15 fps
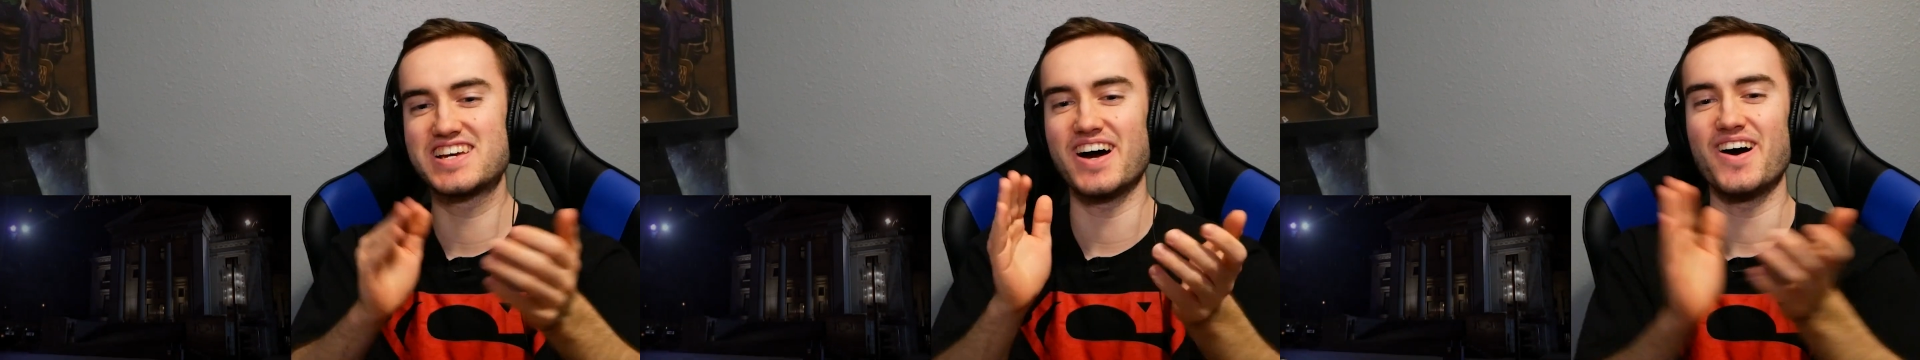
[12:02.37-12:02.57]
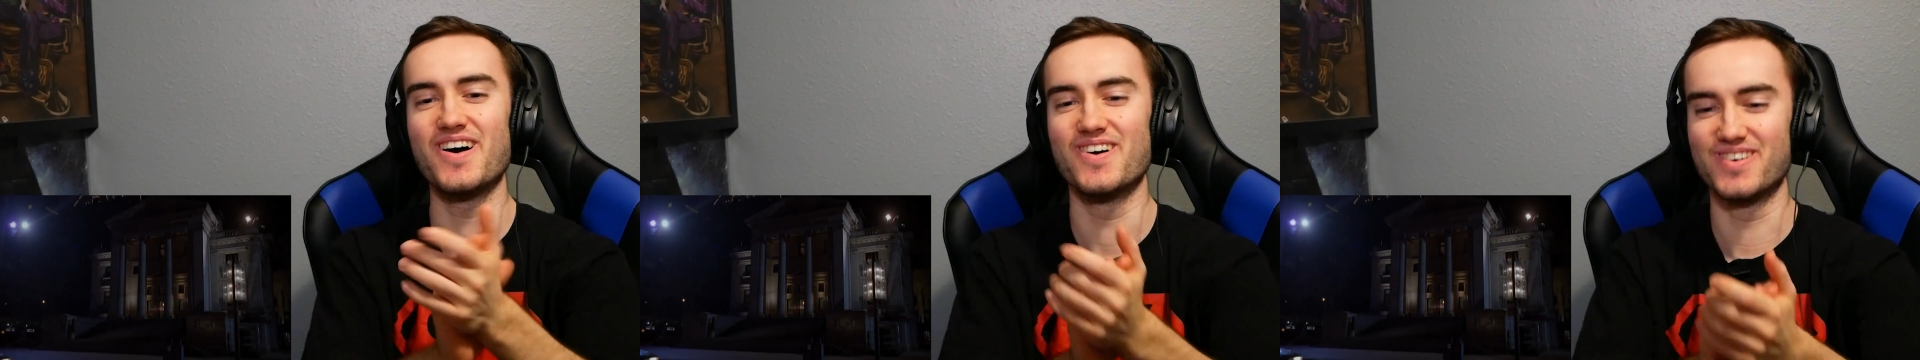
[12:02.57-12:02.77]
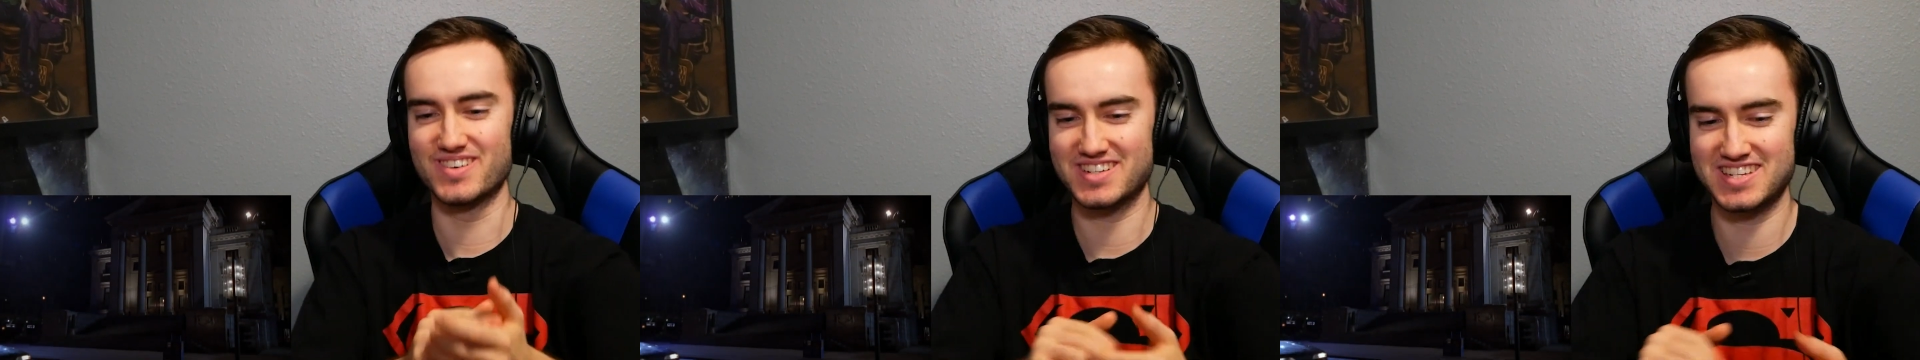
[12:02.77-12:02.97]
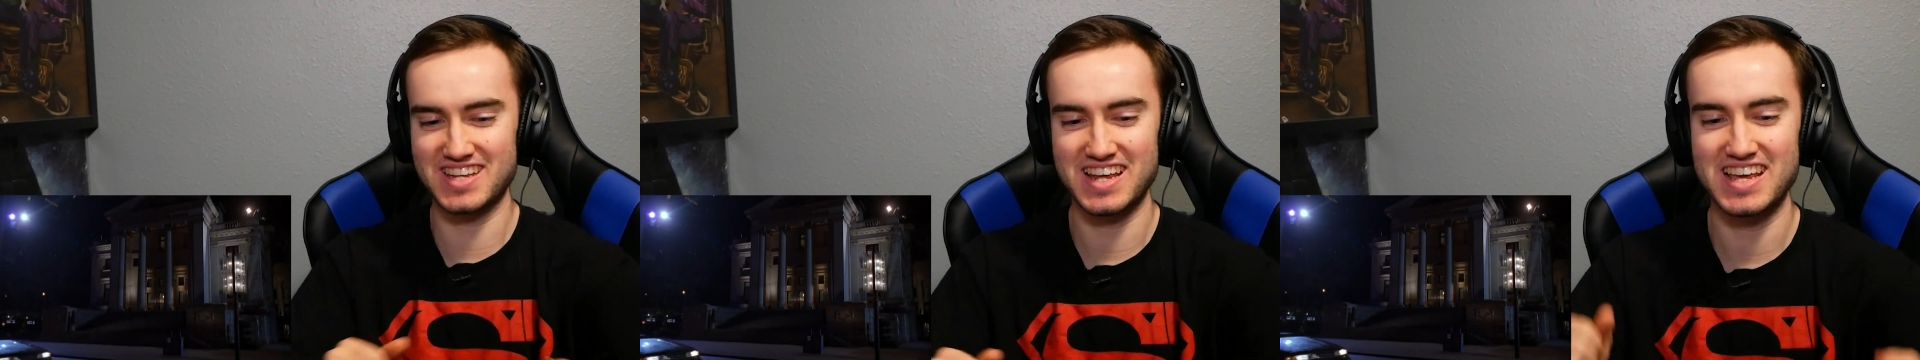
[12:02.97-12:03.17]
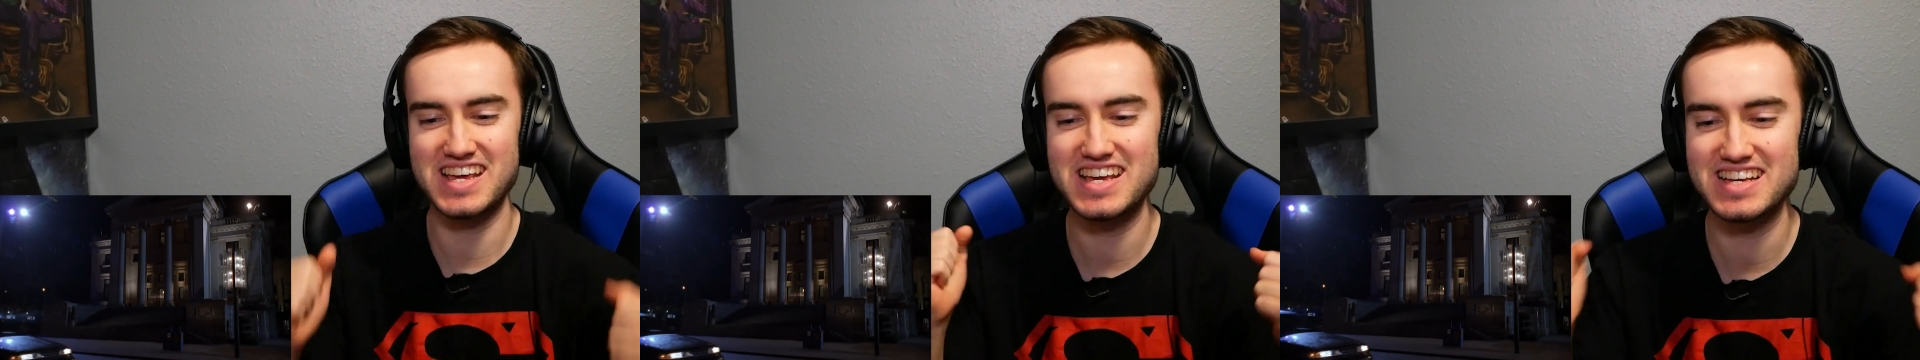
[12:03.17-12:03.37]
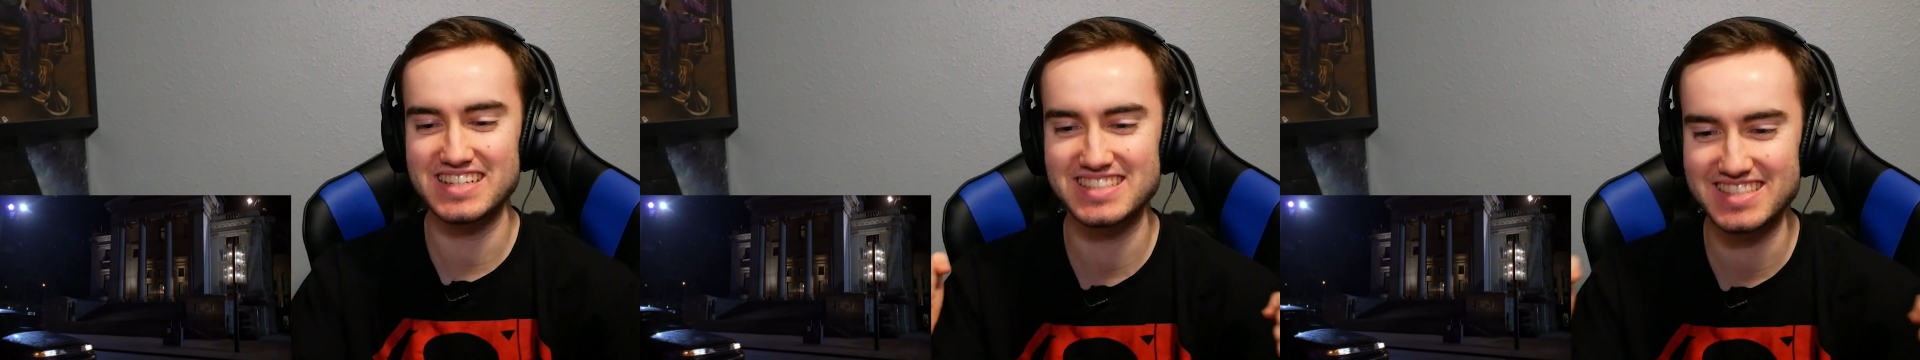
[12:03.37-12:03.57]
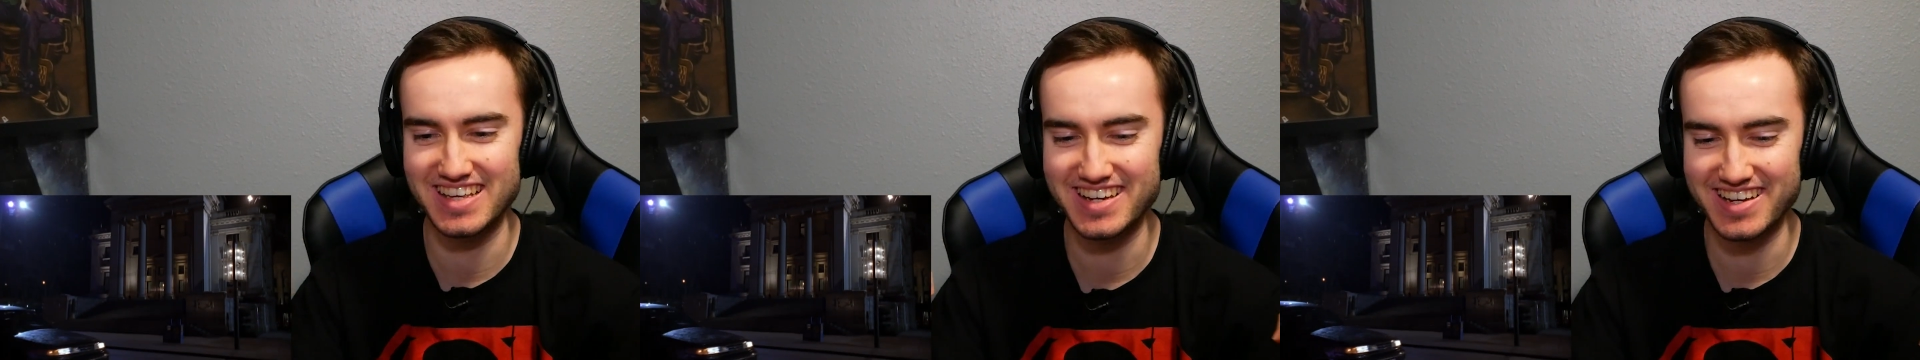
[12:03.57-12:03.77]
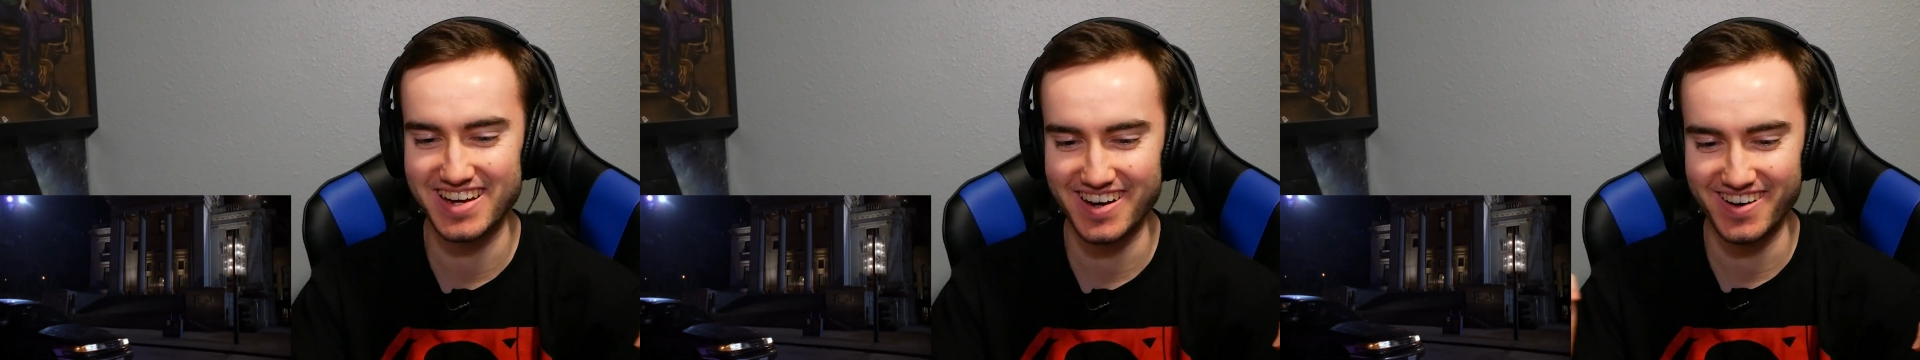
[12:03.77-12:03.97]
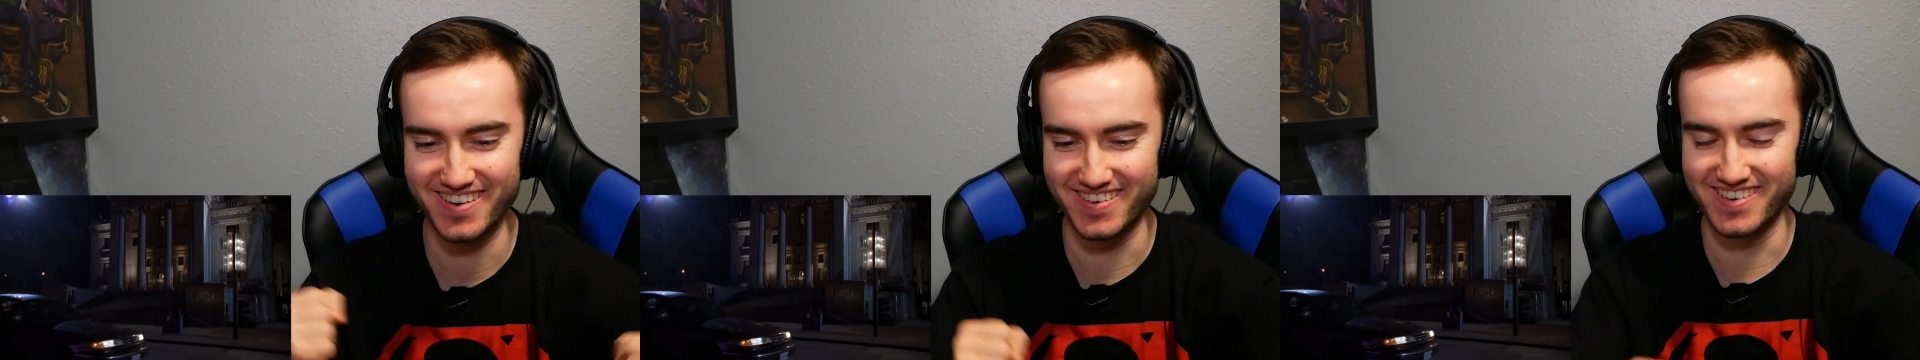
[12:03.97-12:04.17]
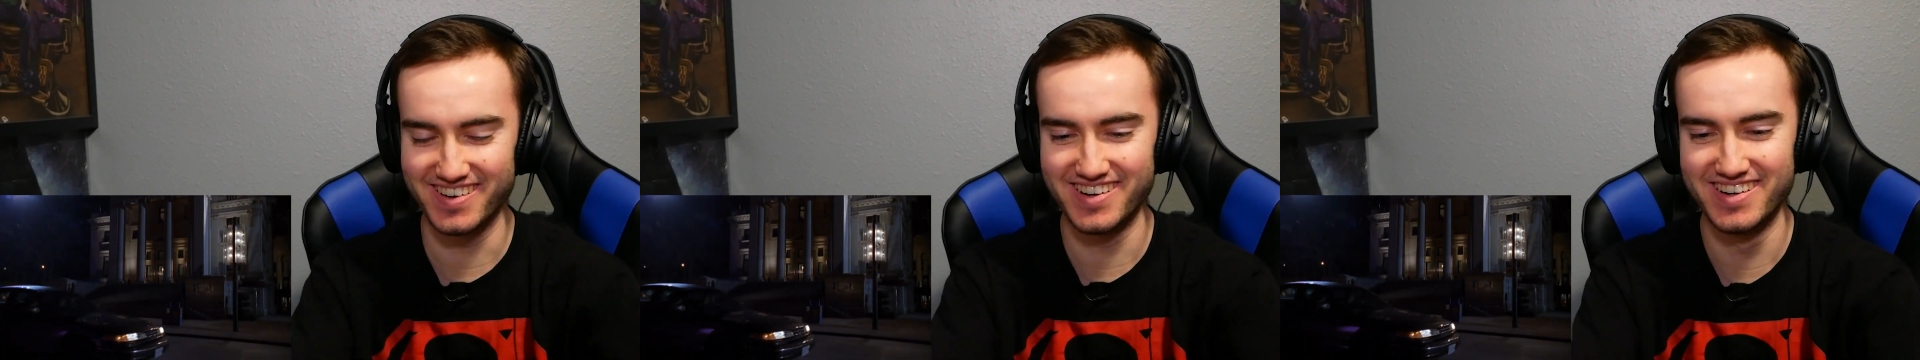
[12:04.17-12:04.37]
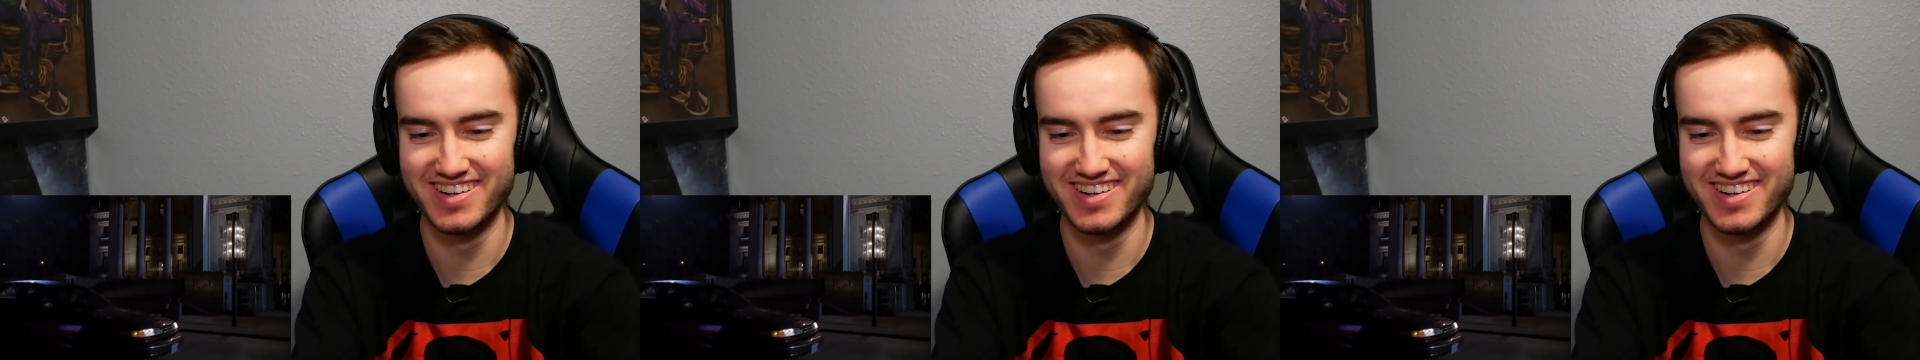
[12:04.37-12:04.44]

GOAT. He is the GOAT.